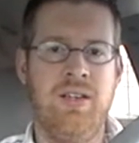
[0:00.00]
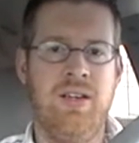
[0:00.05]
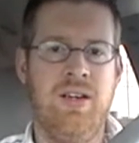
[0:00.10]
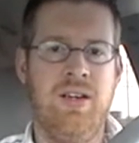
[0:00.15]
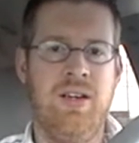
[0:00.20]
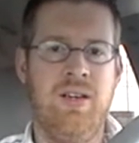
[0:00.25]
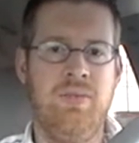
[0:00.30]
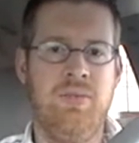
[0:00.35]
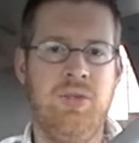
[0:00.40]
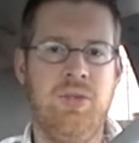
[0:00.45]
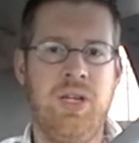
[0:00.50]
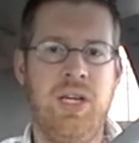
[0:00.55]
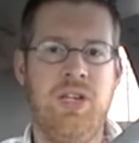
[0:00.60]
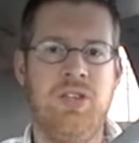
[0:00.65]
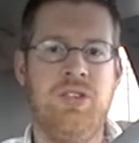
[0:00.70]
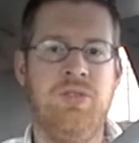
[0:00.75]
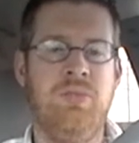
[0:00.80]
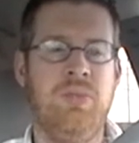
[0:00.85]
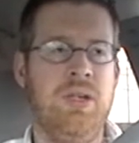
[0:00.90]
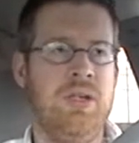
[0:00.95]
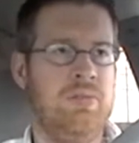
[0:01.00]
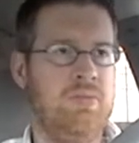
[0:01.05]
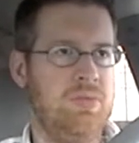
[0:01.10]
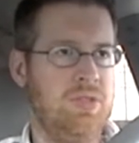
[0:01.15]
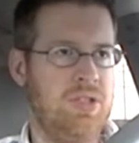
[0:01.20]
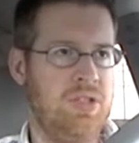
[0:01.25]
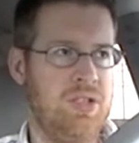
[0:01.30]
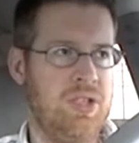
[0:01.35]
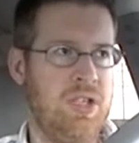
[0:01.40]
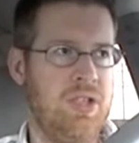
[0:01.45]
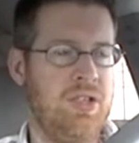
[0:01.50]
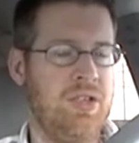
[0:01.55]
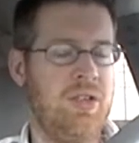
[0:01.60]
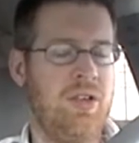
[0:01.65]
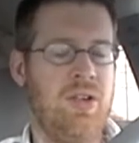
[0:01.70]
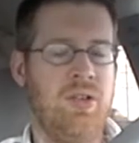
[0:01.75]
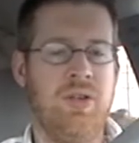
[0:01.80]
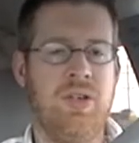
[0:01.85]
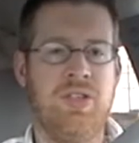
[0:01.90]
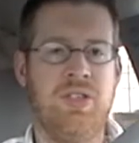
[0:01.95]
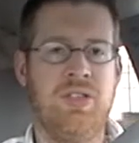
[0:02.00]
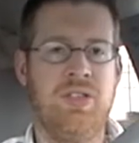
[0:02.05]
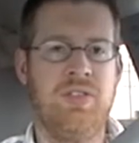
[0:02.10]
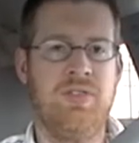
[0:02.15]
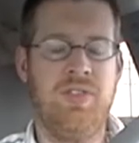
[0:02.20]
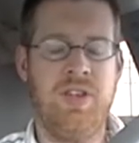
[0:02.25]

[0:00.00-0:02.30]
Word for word: uh, mutation, but skin discoloration is